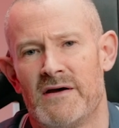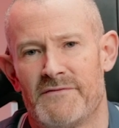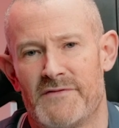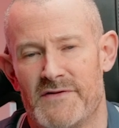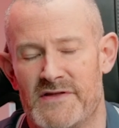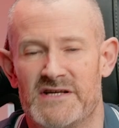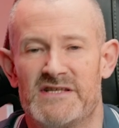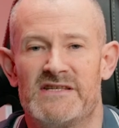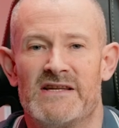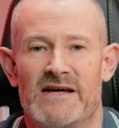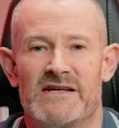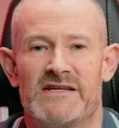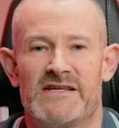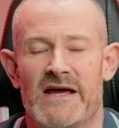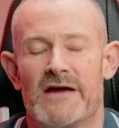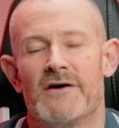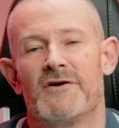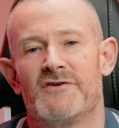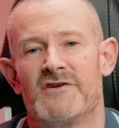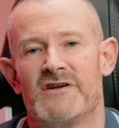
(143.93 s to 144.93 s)
for this
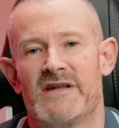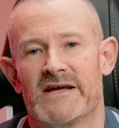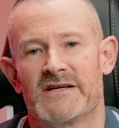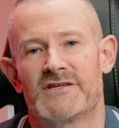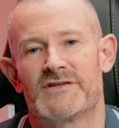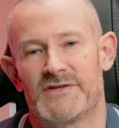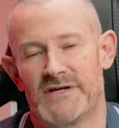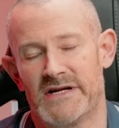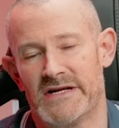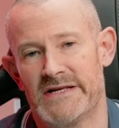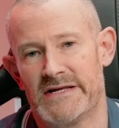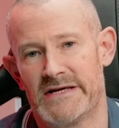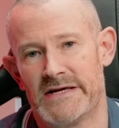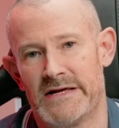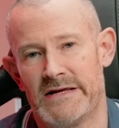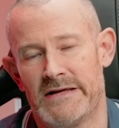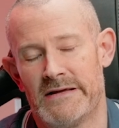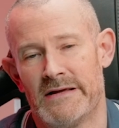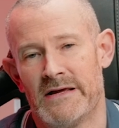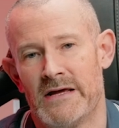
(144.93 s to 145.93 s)

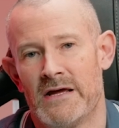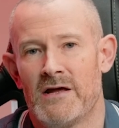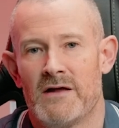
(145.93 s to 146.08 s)
9800X3D?